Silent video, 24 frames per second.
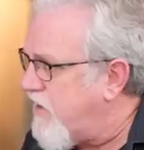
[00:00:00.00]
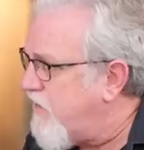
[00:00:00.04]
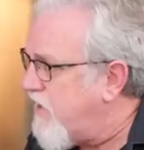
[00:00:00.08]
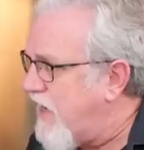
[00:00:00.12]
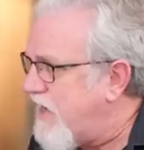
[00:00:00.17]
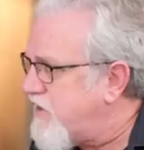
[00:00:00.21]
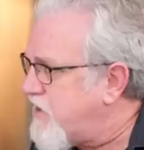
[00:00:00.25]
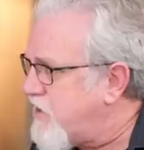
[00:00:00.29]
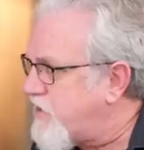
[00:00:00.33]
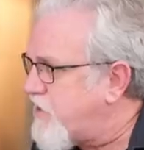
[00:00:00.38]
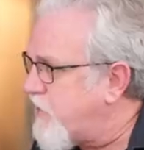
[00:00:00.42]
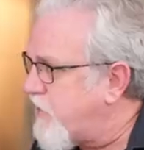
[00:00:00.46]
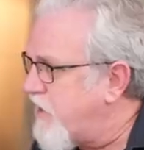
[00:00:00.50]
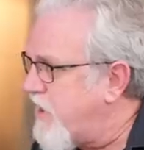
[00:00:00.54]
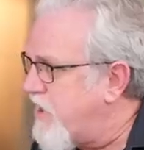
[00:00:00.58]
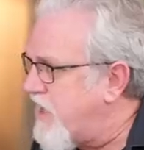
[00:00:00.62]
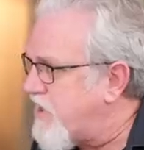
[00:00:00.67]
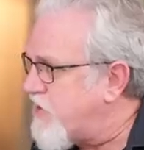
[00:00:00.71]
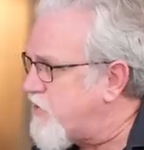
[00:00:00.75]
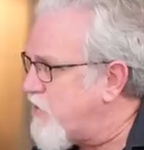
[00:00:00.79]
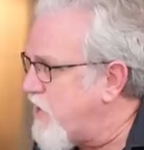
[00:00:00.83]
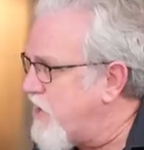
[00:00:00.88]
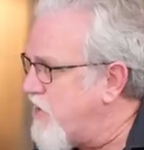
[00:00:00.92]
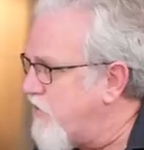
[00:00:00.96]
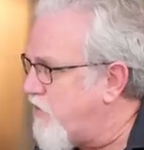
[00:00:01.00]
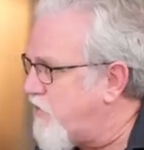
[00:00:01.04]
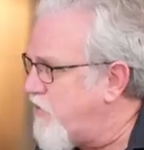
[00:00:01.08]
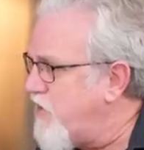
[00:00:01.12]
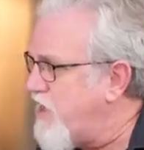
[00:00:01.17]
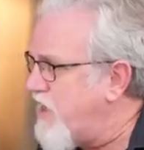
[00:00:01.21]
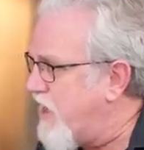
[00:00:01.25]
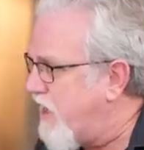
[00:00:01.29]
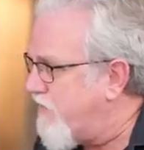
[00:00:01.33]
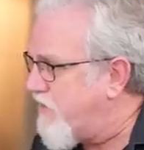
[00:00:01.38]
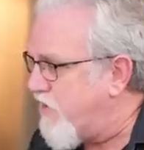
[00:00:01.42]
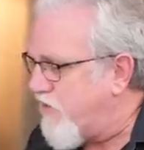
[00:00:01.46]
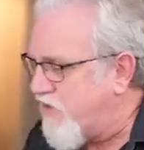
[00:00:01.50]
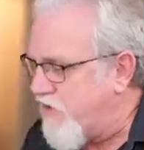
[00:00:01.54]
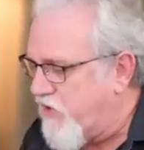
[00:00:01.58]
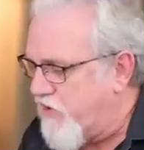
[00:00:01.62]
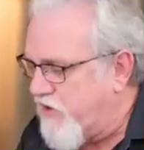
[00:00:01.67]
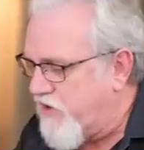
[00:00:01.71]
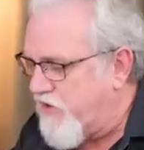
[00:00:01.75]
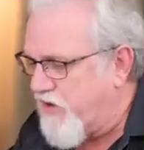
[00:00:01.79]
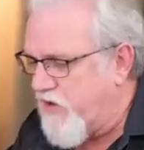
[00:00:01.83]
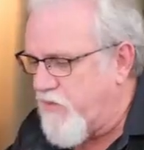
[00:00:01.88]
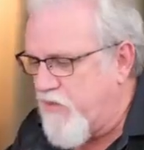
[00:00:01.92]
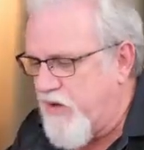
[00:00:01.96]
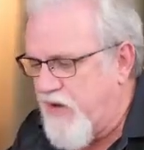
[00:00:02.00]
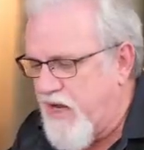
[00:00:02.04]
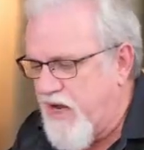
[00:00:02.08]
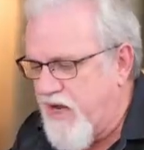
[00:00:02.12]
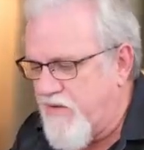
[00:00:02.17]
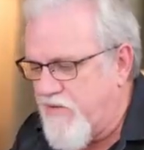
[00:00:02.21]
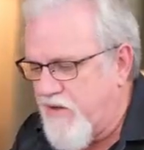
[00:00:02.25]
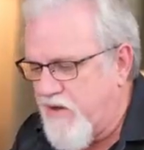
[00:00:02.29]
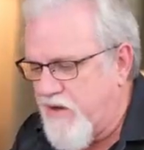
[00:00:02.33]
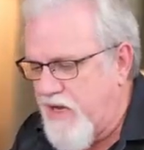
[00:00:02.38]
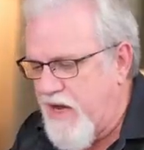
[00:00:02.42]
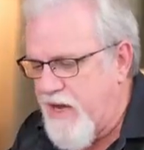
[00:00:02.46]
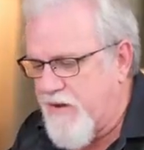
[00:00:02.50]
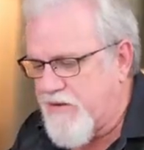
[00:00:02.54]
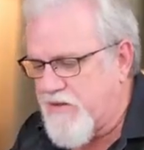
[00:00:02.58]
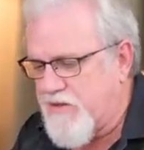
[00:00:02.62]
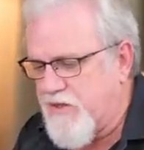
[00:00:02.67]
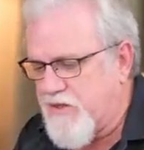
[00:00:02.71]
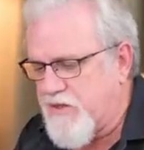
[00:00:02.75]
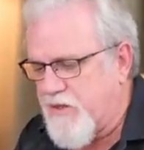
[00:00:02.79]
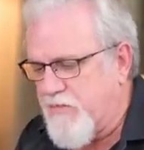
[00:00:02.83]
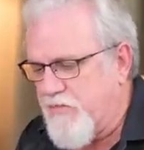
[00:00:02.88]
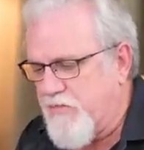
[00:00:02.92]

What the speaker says: and that's just looking at 23 of the 30 that we have accessible.